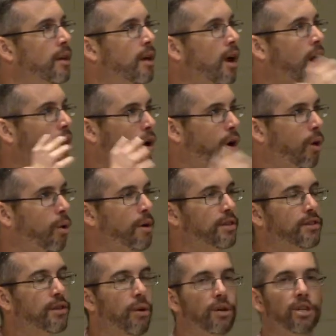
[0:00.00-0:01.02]
are
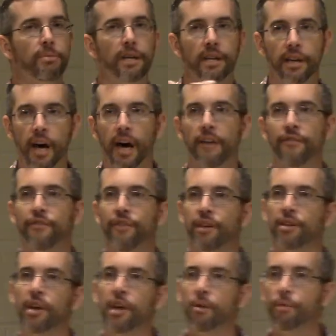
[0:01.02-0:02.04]
always going to be in
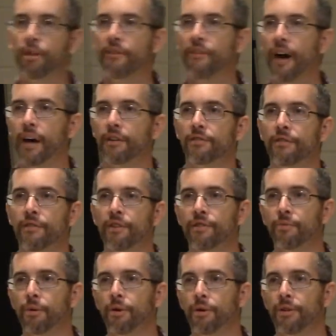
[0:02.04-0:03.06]
conflict with the values of
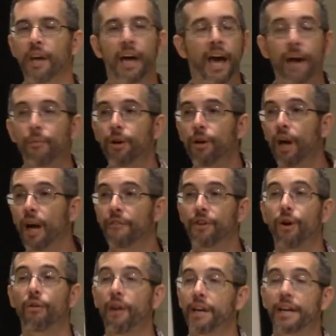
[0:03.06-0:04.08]
this world. And we don't have to
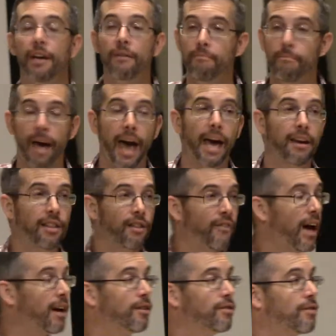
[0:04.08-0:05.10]
go around getting mad at the
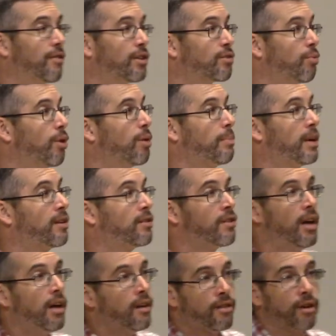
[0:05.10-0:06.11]
values of this world because
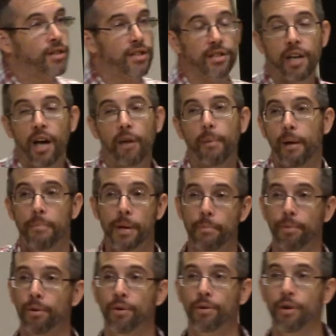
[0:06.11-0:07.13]
they're just held by
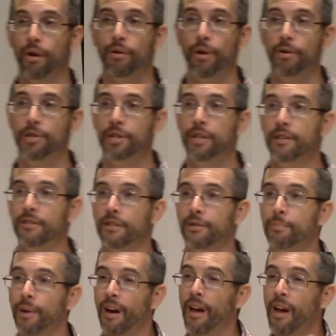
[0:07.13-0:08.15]
people who don't know Jesus.
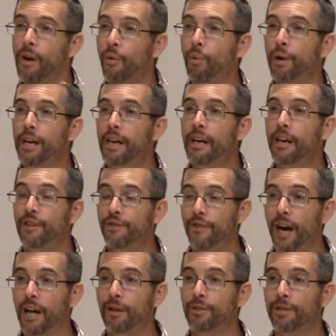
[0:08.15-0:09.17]
But we, as
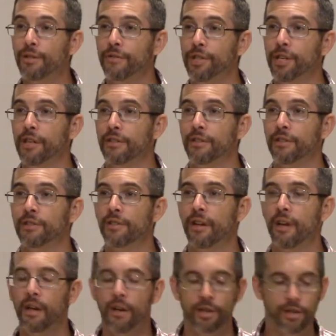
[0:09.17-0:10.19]
followers of Jesus,
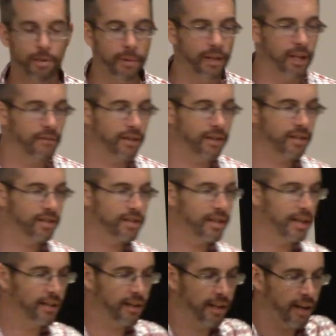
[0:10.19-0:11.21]
should be living
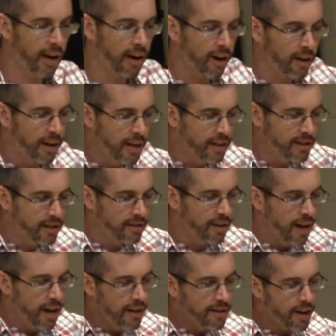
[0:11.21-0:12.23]
distinctly. And he says
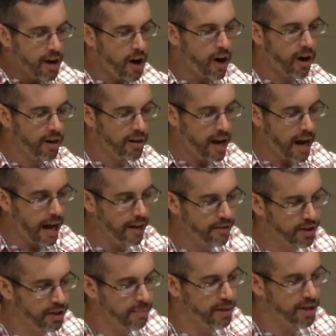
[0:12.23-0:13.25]
that our lives
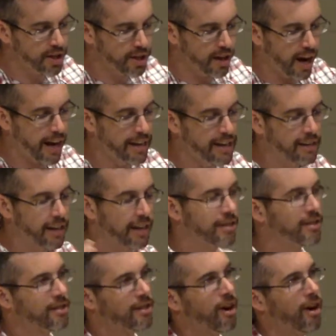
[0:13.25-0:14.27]
should be shining like
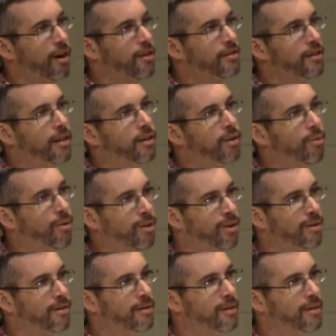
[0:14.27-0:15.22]
stars in the world.